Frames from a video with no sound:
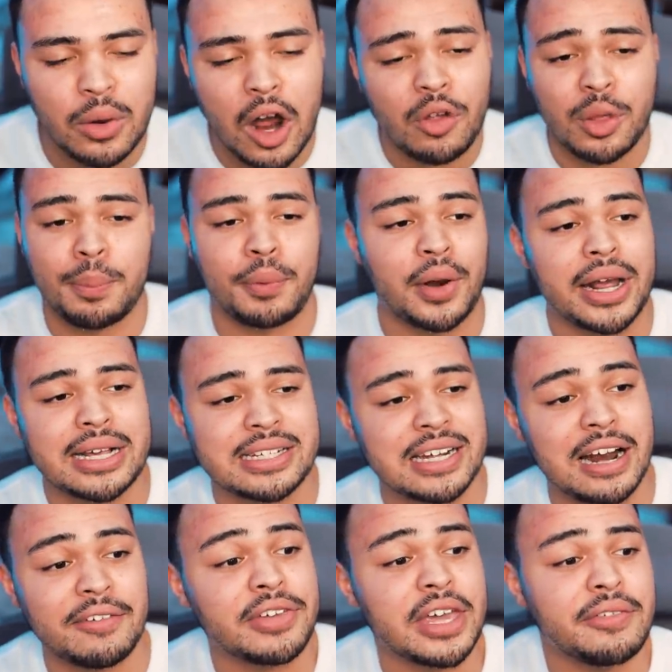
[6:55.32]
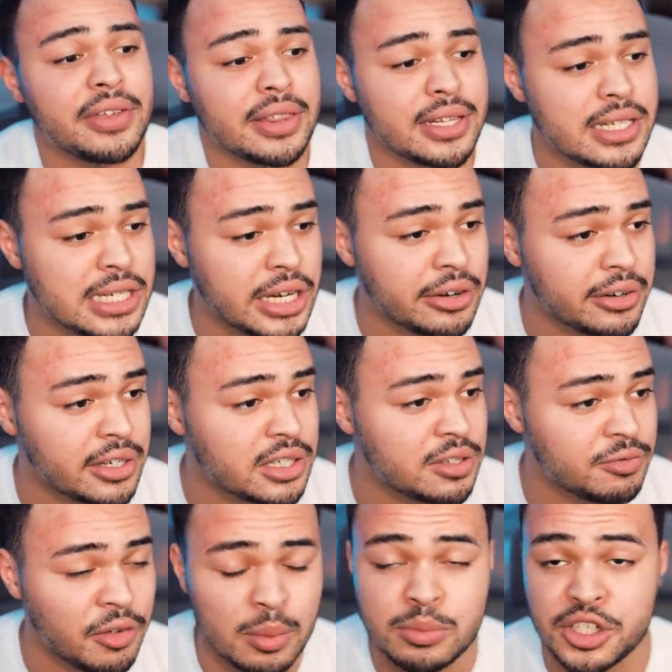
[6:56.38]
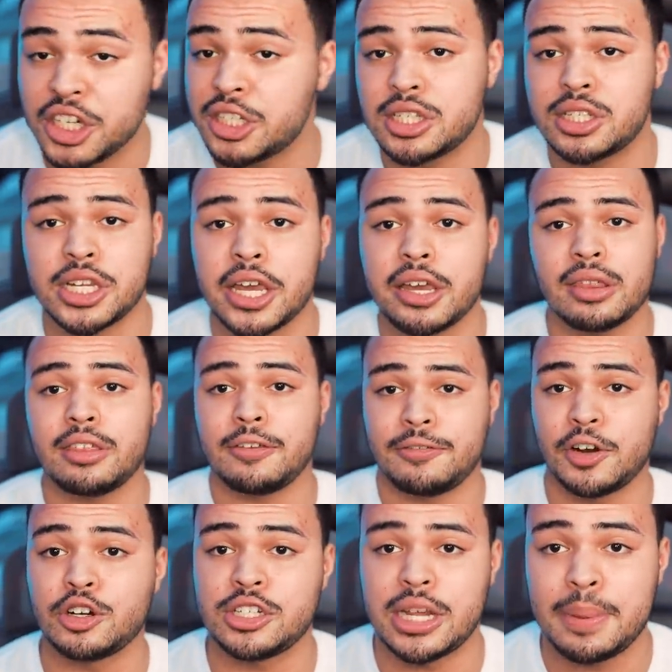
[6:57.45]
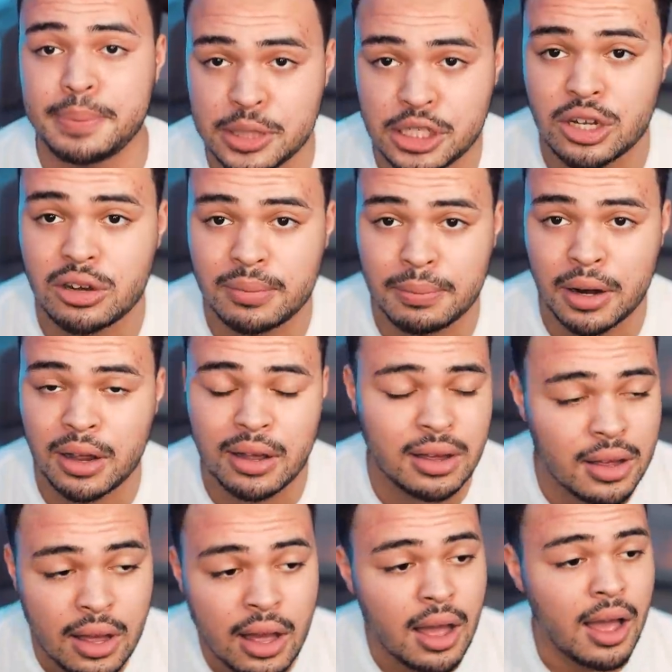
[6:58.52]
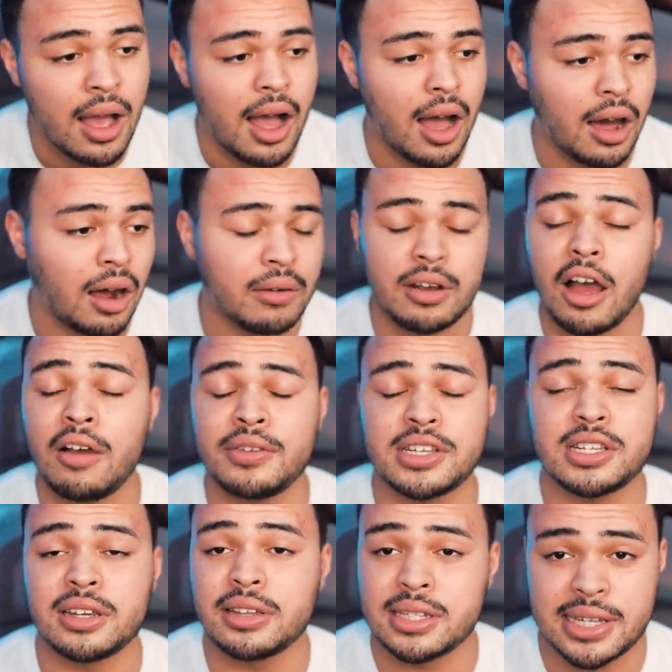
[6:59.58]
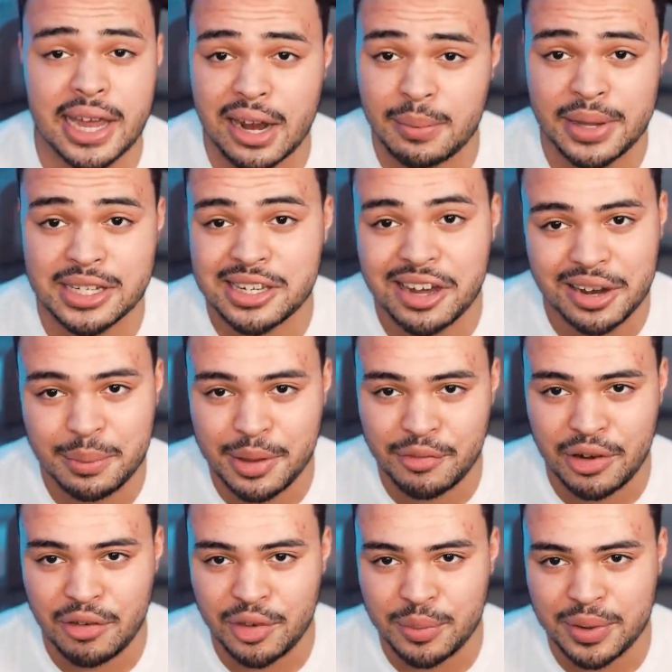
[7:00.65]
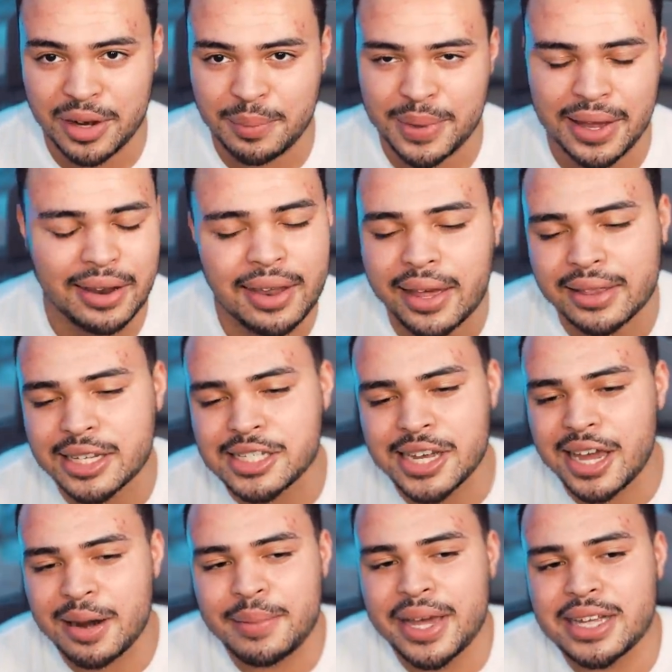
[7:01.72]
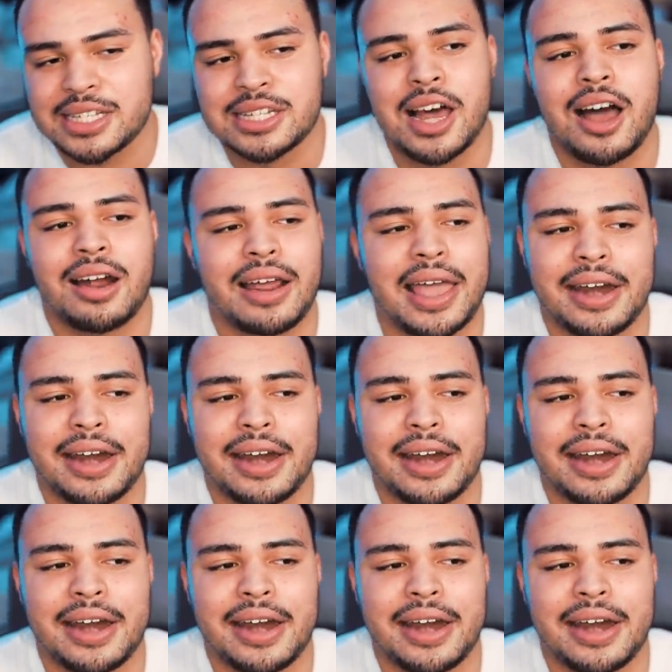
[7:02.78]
with all the praise that I've given this series from just seeing the first episode, bruh, obviously this anime is not gonna be for everybody, man. Like, this anime is not